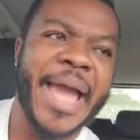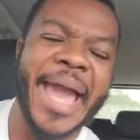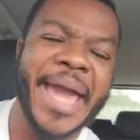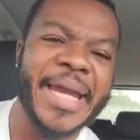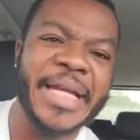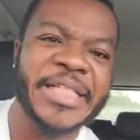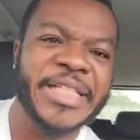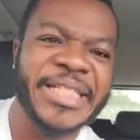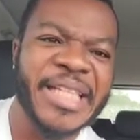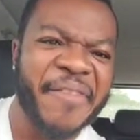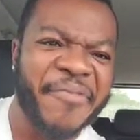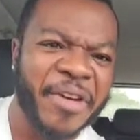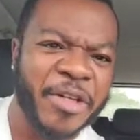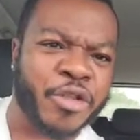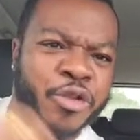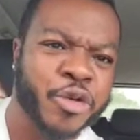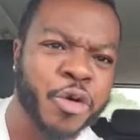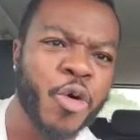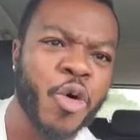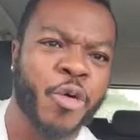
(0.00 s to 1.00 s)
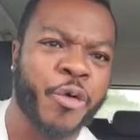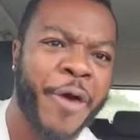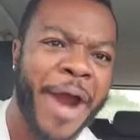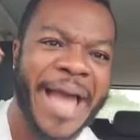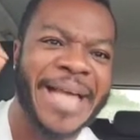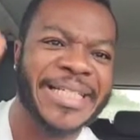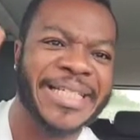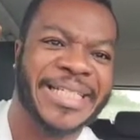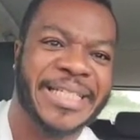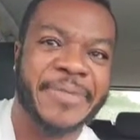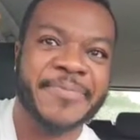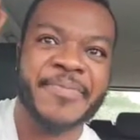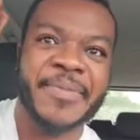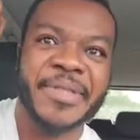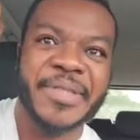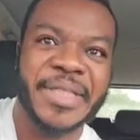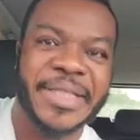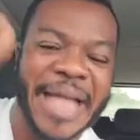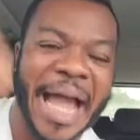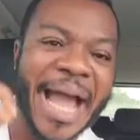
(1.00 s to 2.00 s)
It is never true. Christ
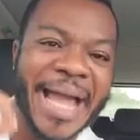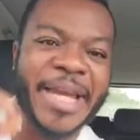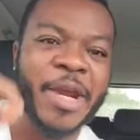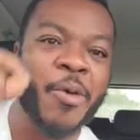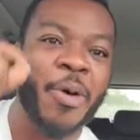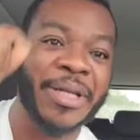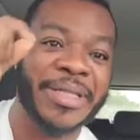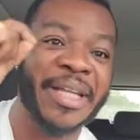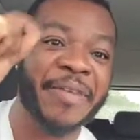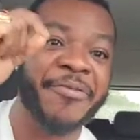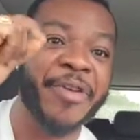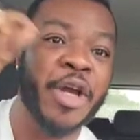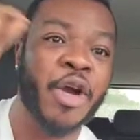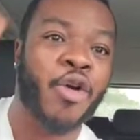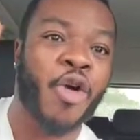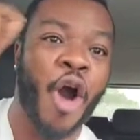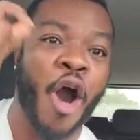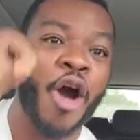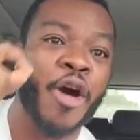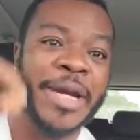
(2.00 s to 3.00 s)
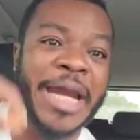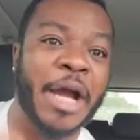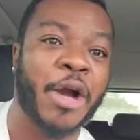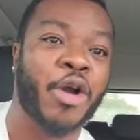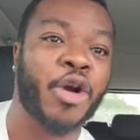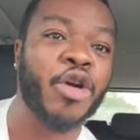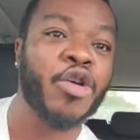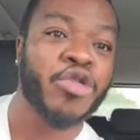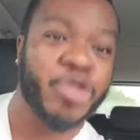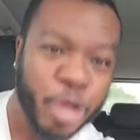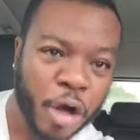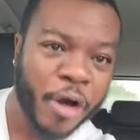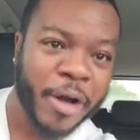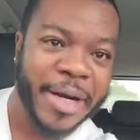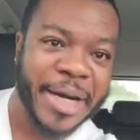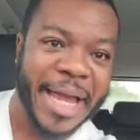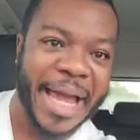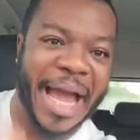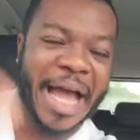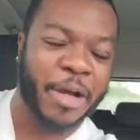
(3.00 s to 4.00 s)
died. He was even called a
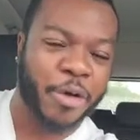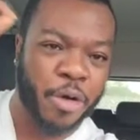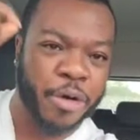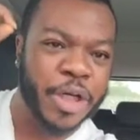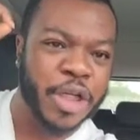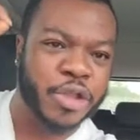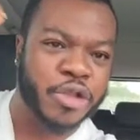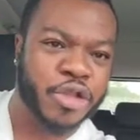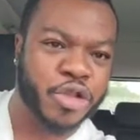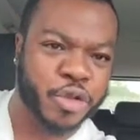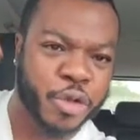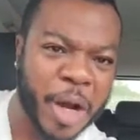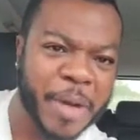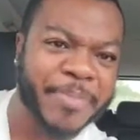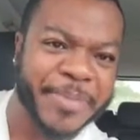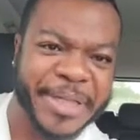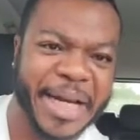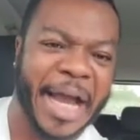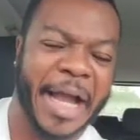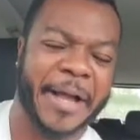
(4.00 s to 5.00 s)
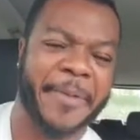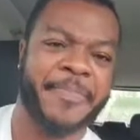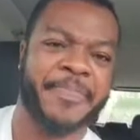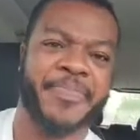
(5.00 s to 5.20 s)
glutton according to scripture.